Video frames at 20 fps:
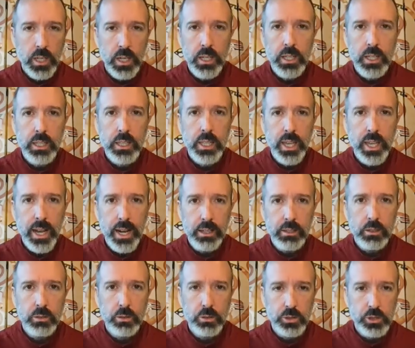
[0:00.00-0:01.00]
in the
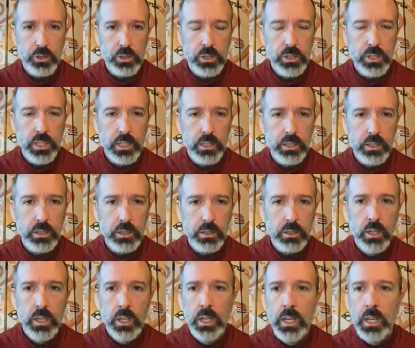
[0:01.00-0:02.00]
agriculture sector,
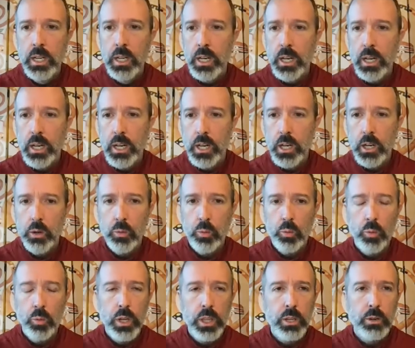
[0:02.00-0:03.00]

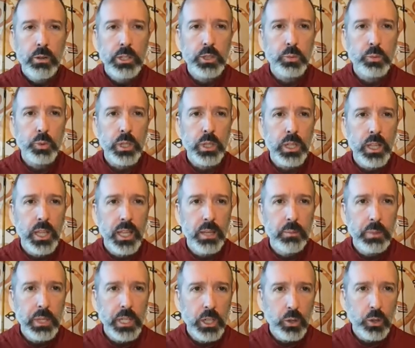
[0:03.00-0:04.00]
whether it's
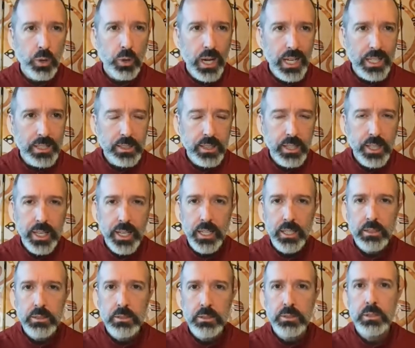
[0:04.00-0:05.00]
reclaiming
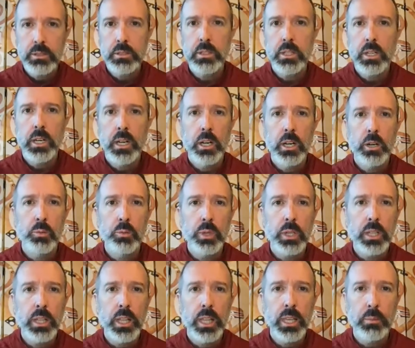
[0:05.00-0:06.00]
grasslands,
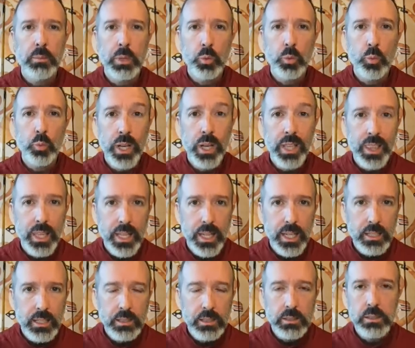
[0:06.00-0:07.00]
reclaiming
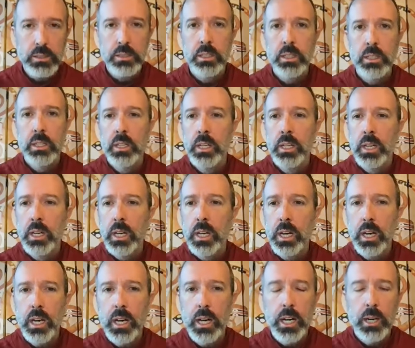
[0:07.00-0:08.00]
wetlands,
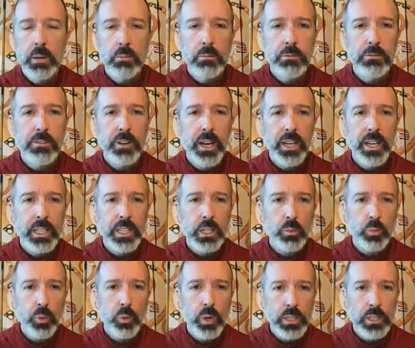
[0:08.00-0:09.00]
finding
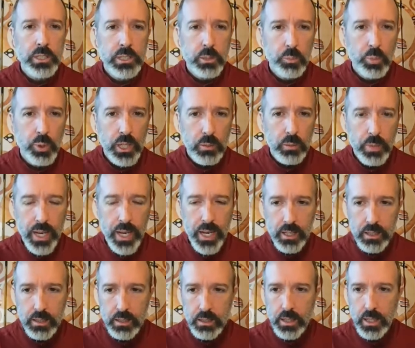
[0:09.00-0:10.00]
ways to bring
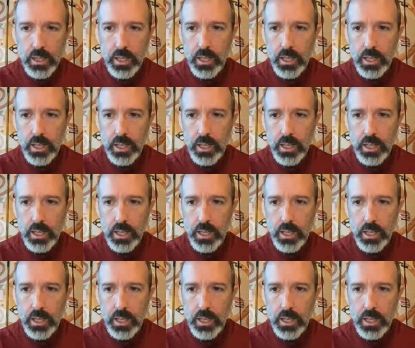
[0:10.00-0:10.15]
back